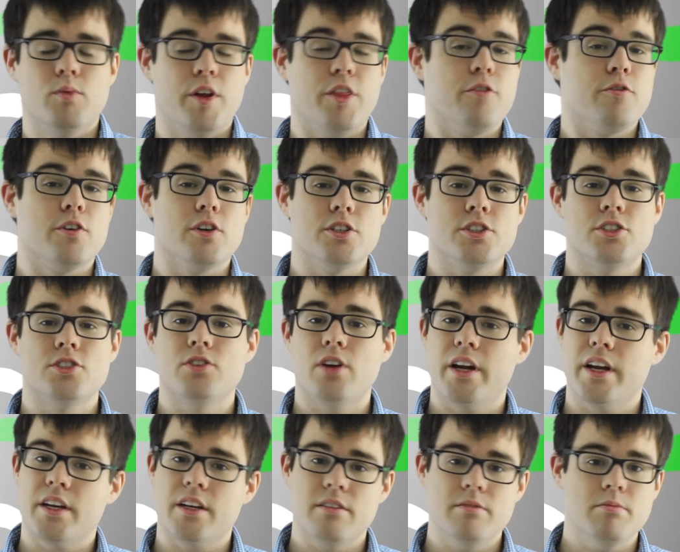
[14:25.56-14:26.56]
with First
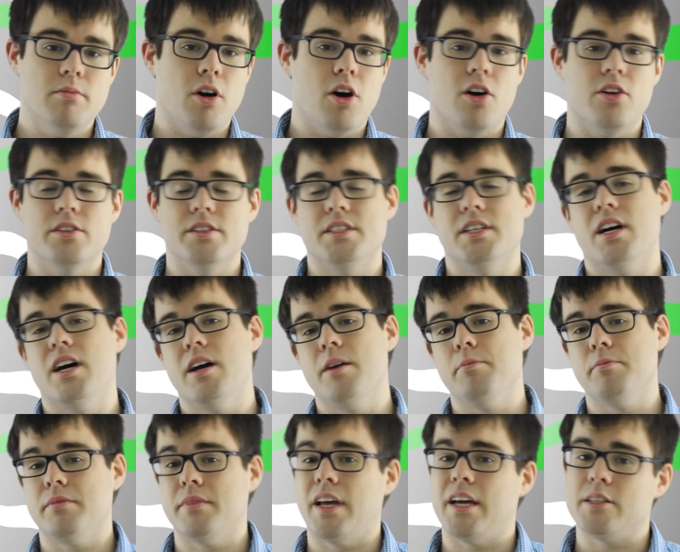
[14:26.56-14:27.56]
Strike all the
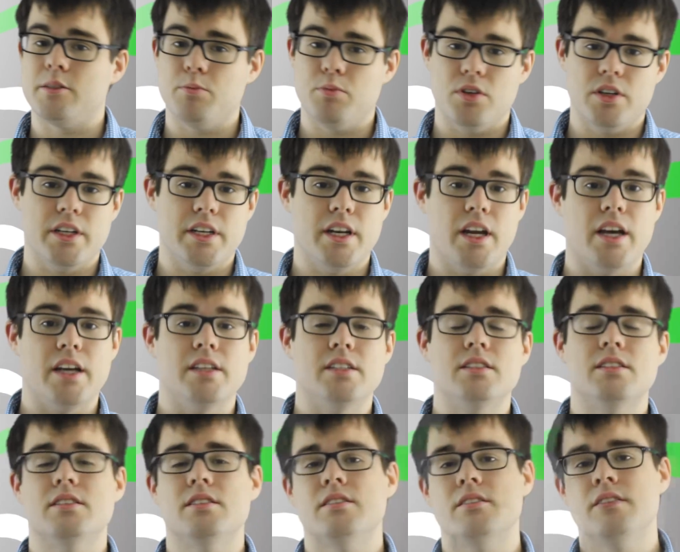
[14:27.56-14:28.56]
time. That's pretty
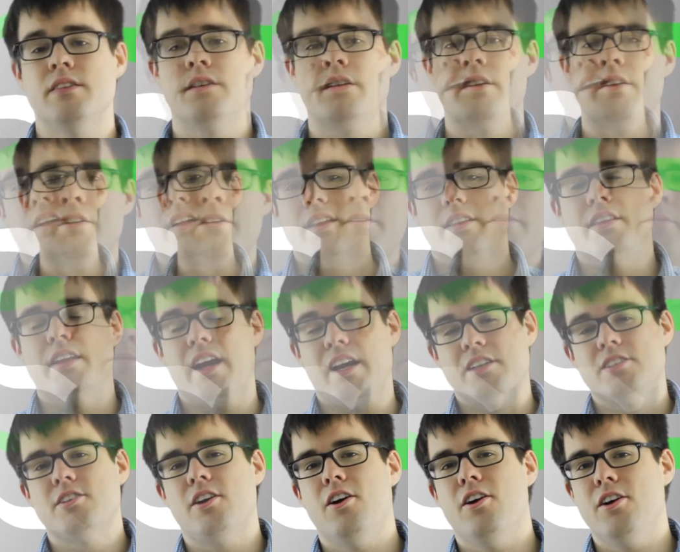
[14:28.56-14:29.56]
nice. The
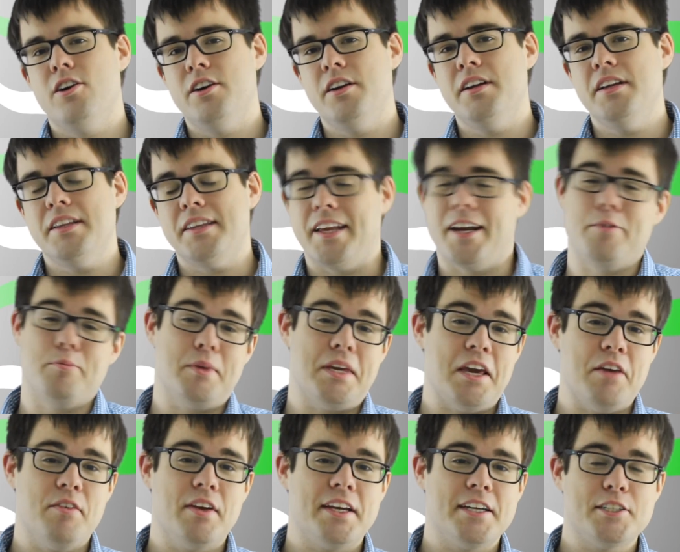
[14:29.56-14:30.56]
next card that I'm
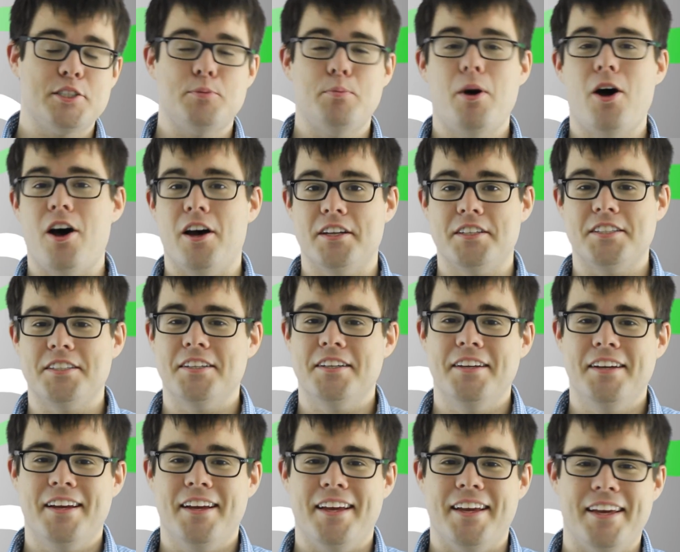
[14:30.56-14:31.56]
giving a spot
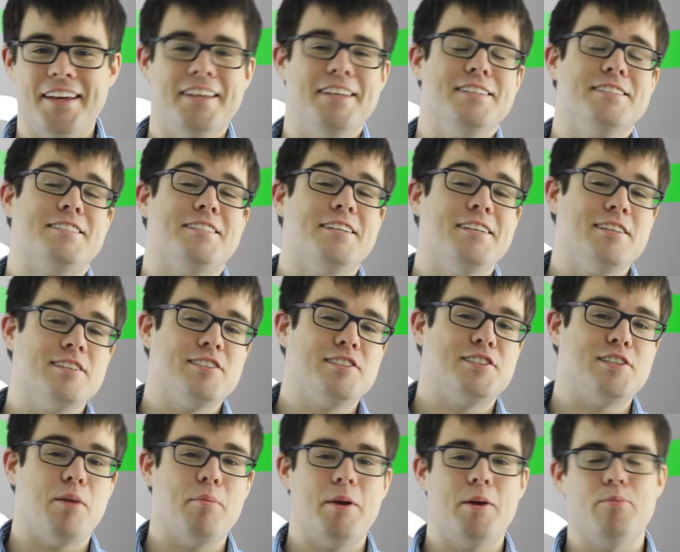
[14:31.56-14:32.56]
is
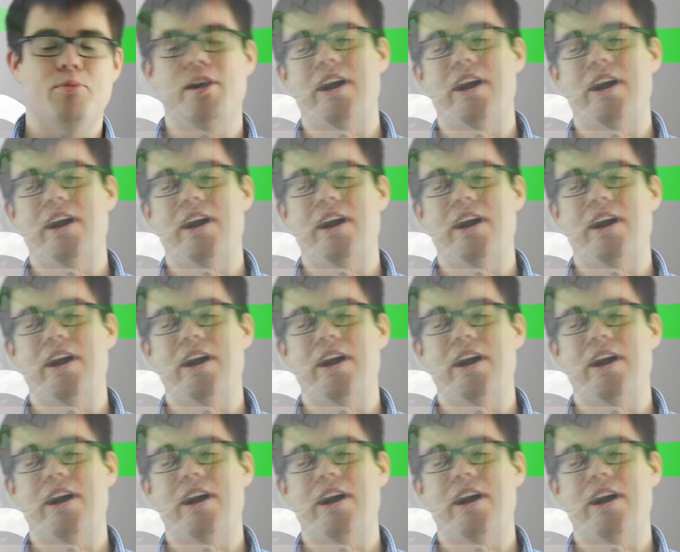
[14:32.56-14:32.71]
Summit